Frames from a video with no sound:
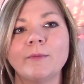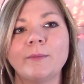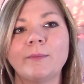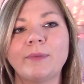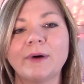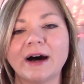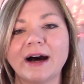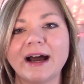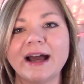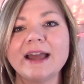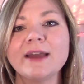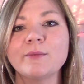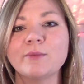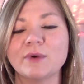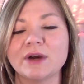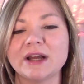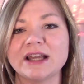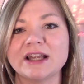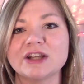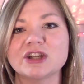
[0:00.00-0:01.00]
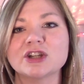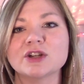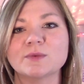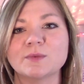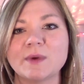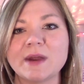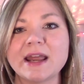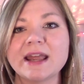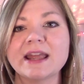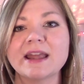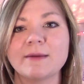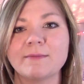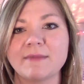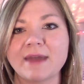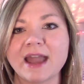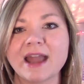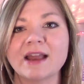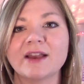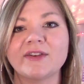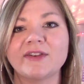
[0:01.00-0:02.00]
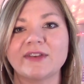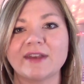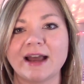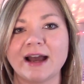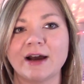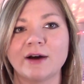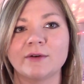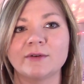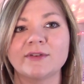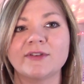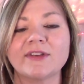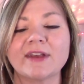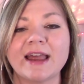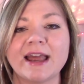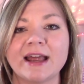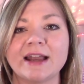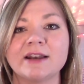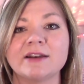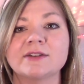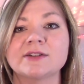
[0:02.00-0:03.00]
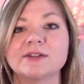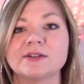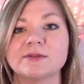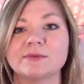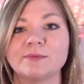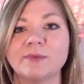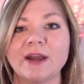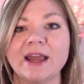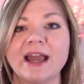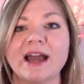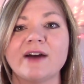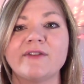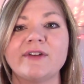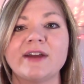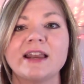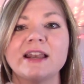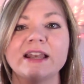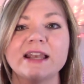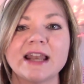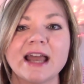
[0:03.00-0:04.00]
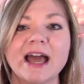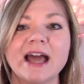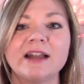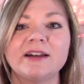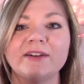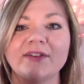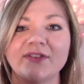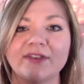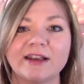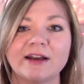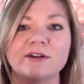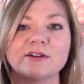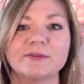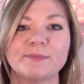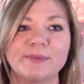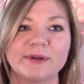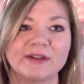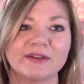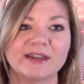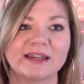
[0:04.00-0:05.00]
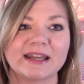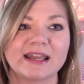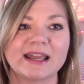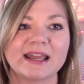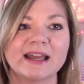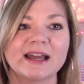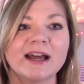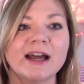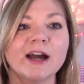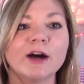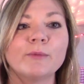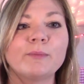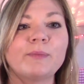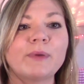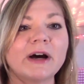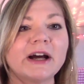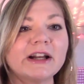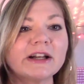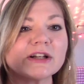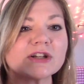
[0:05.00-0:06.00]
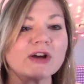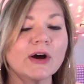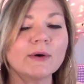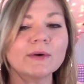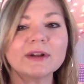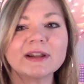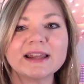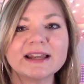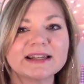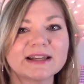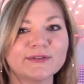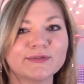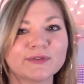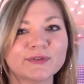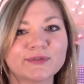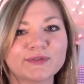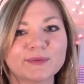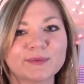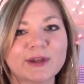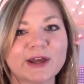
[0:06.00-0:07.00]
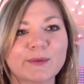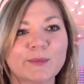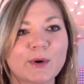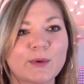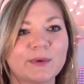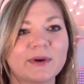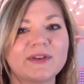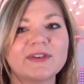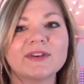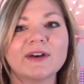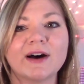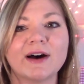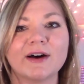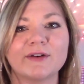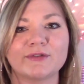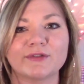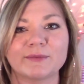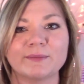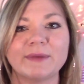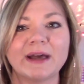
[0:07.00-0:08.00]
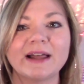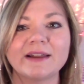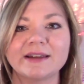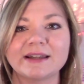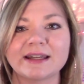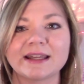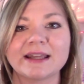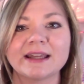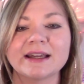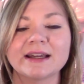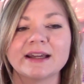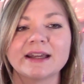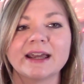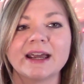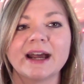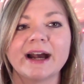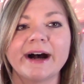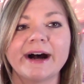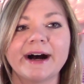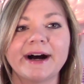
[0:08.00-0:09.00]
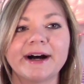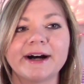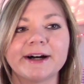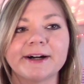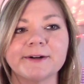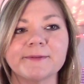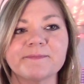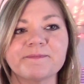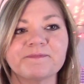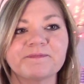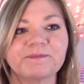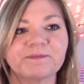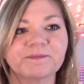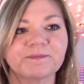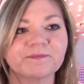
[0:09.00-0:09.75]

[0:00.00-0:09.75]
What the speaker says: by which we can make sounds, and we have a Nen sound ability, but totally different from like what we saw from Melody. And